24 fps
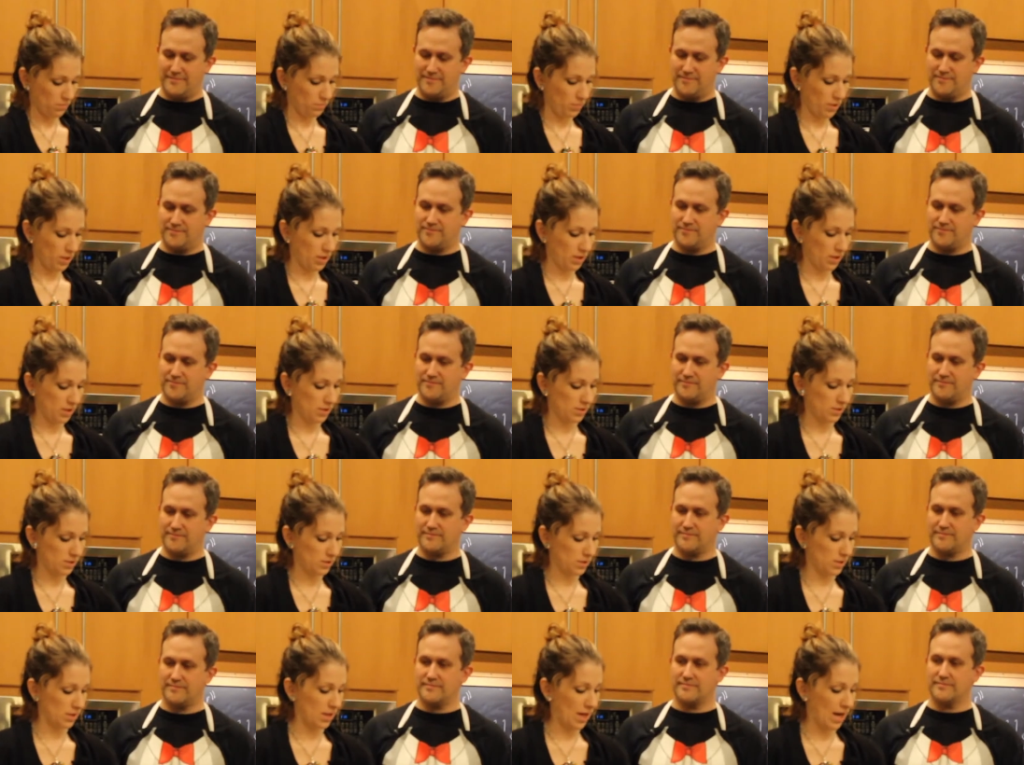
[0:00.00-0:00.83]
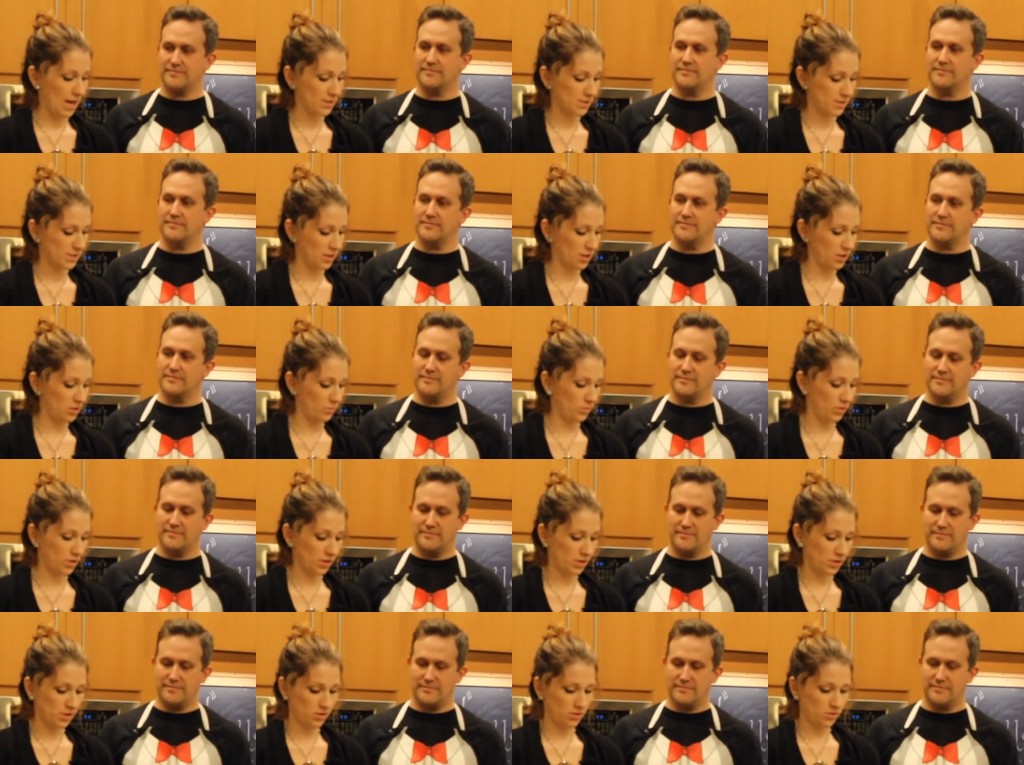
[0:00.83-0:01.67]
Speaker 1: because the last thing you want
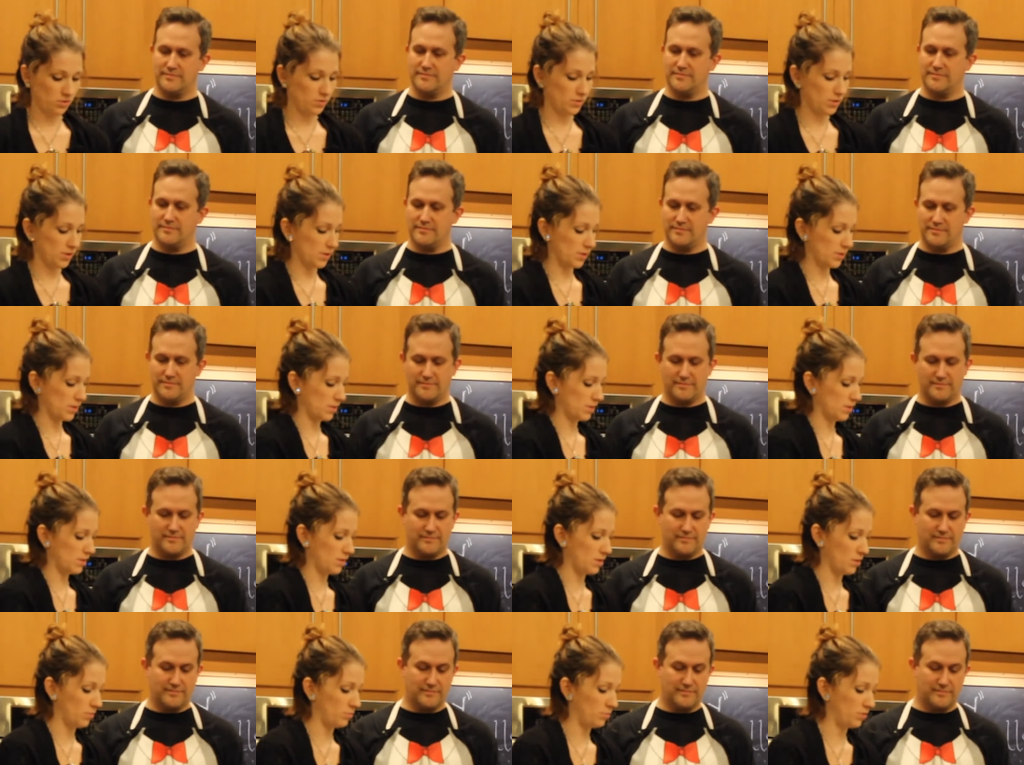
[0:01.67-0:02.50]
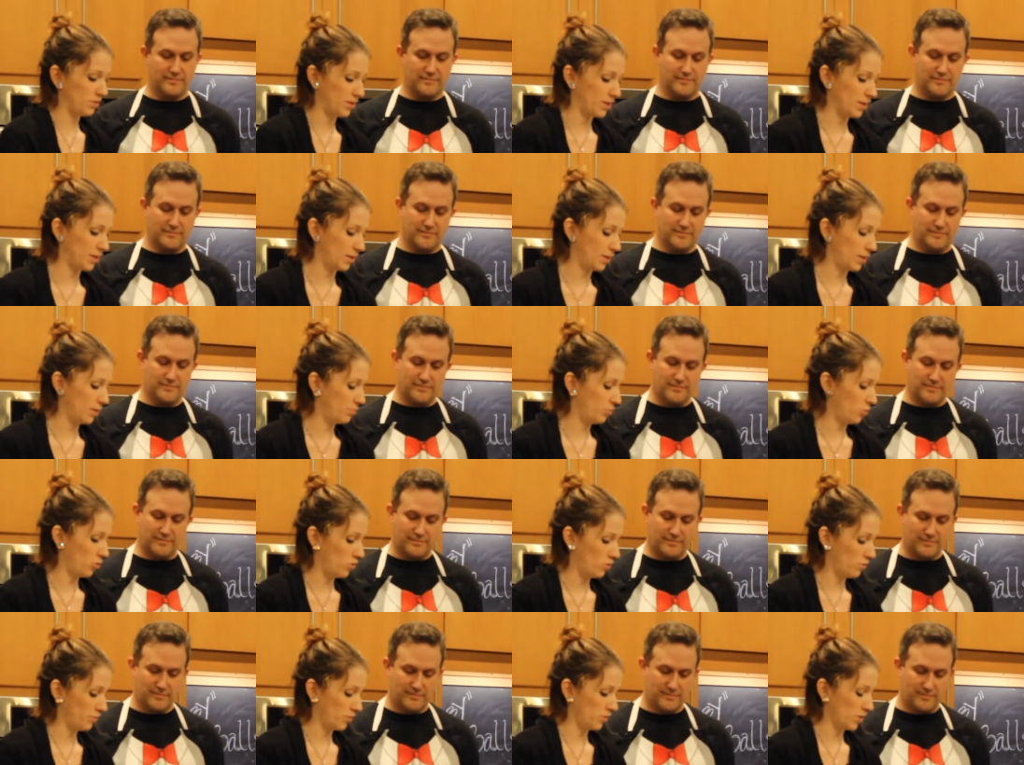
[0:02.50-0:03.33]
to do is completely
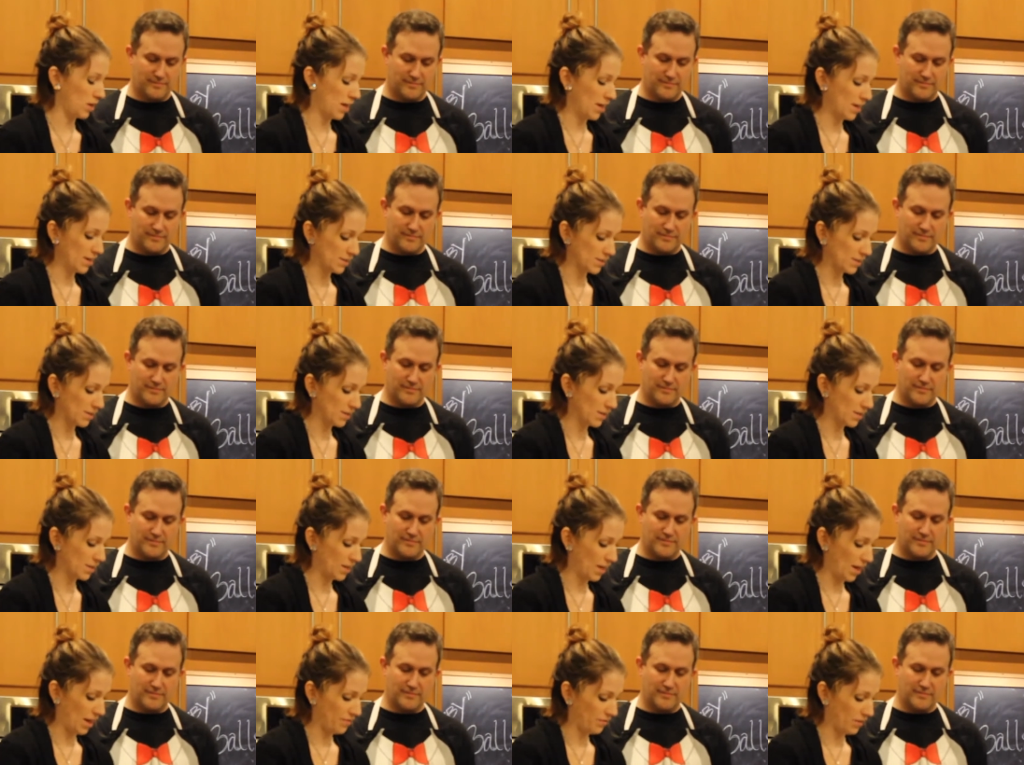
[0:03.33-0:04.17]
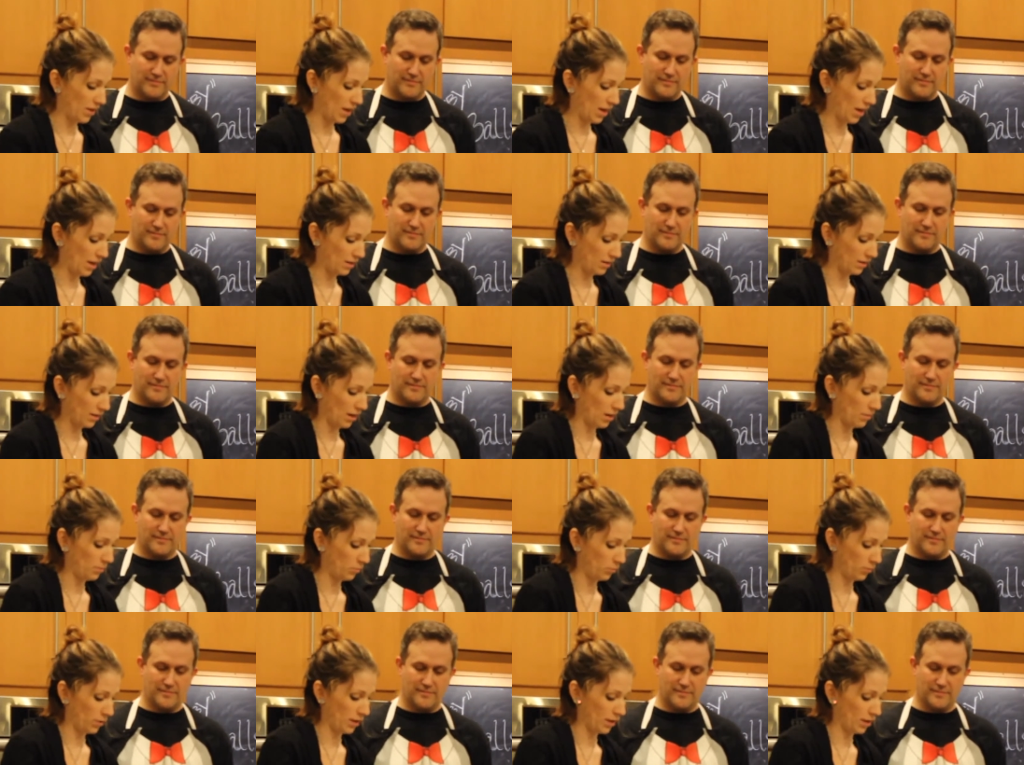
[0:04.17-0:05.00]
pulverize it and then end up
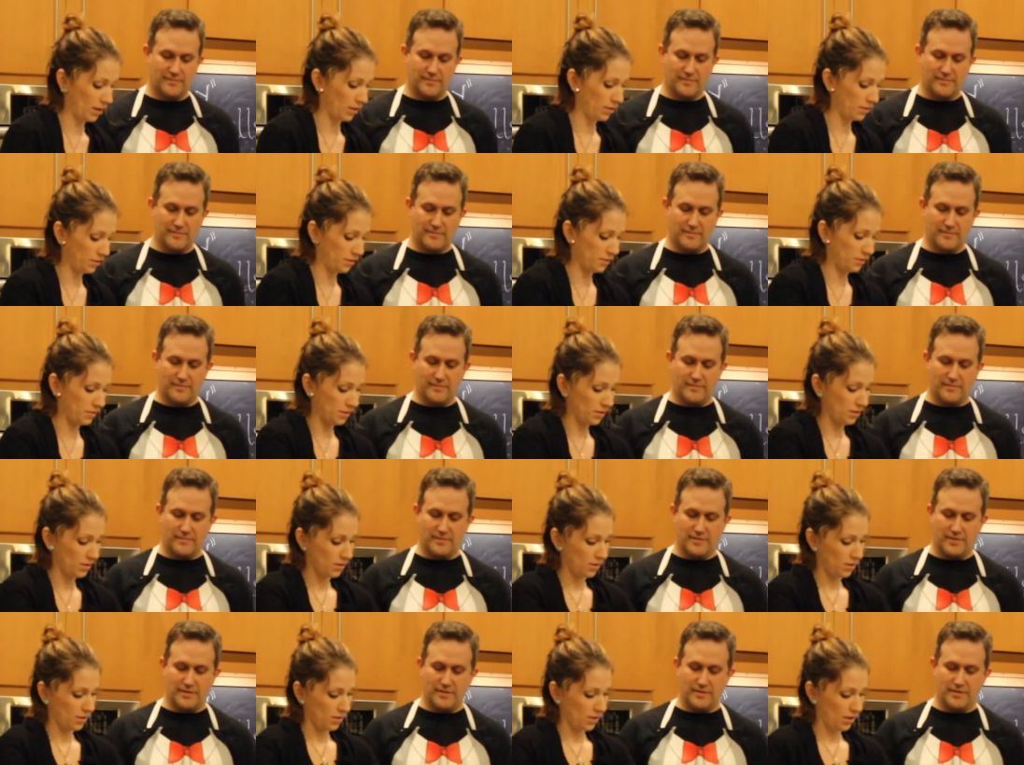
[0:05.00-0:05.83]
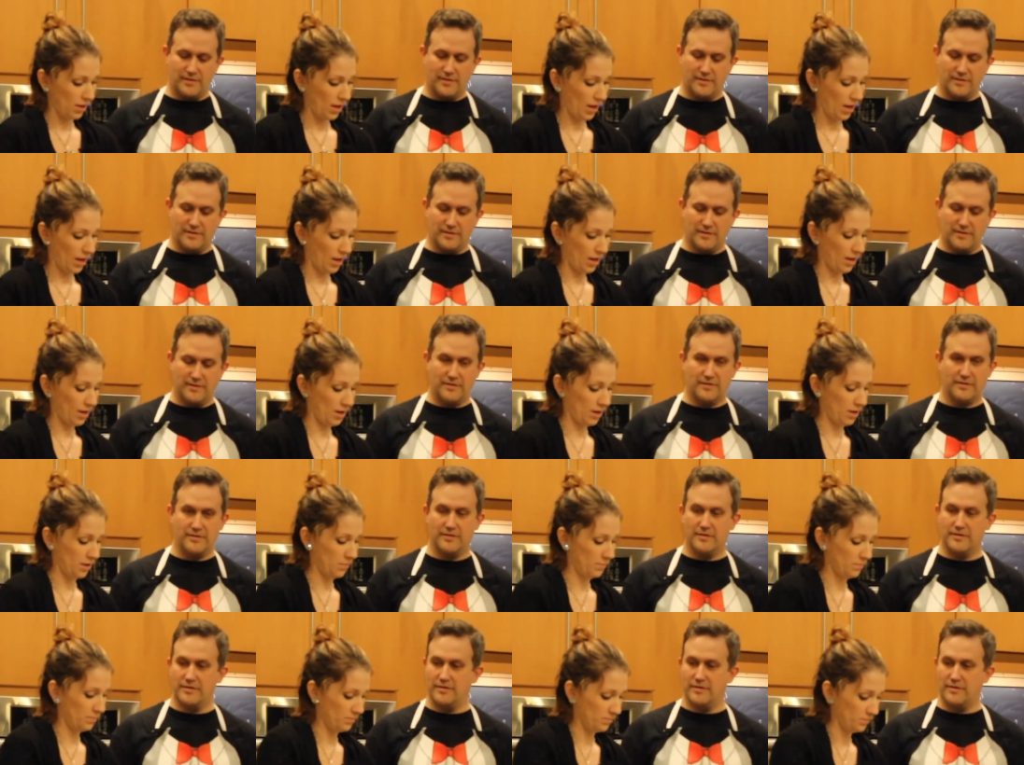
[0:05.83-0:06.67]
with a
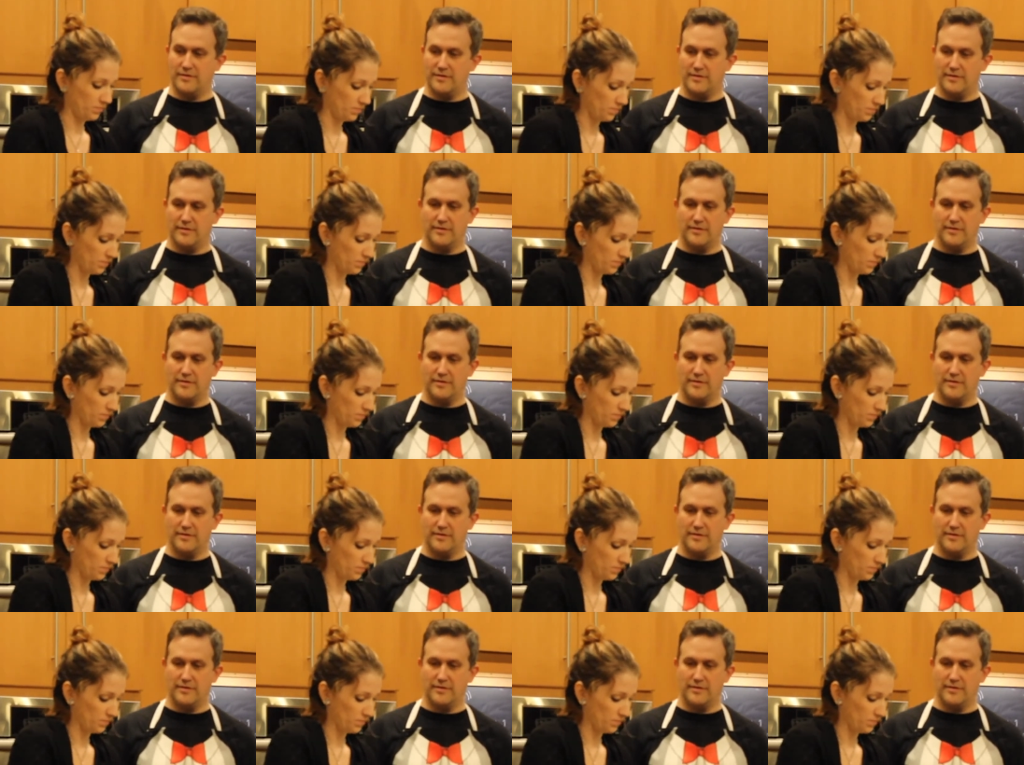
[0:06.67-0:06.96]
um,